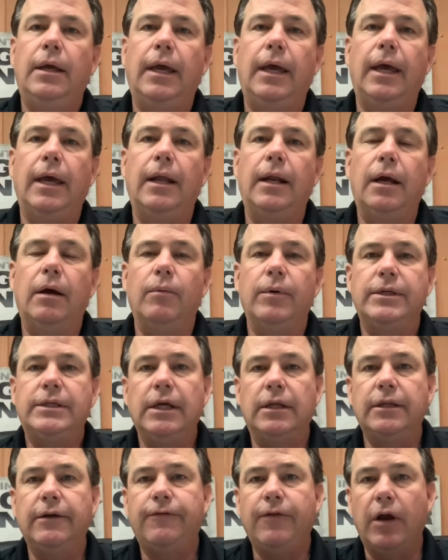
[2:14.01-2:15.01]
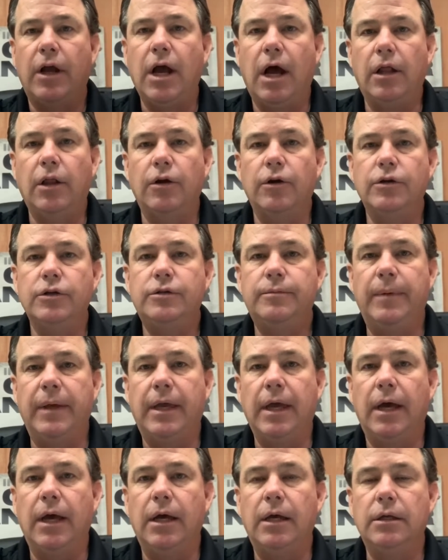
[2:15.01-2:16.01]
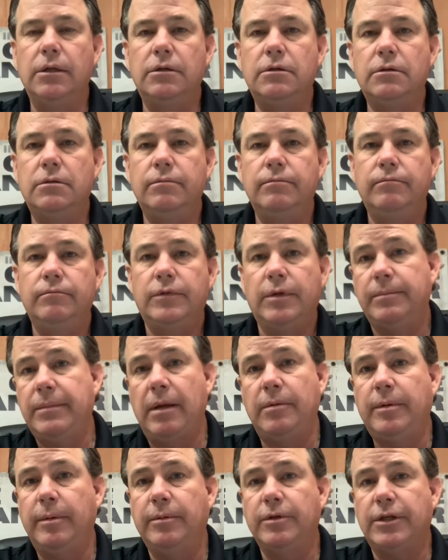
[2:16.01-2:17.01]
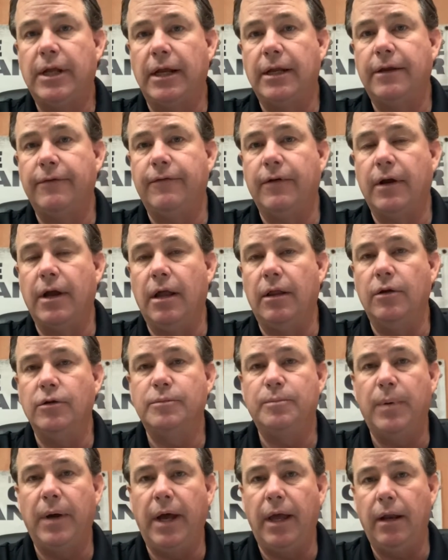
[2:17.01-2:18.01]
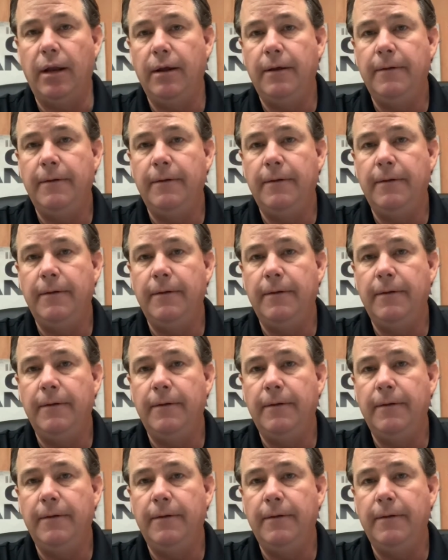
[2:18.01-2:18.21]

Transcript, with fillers: And uh, we sell different colors because sometimes people just like different colors, but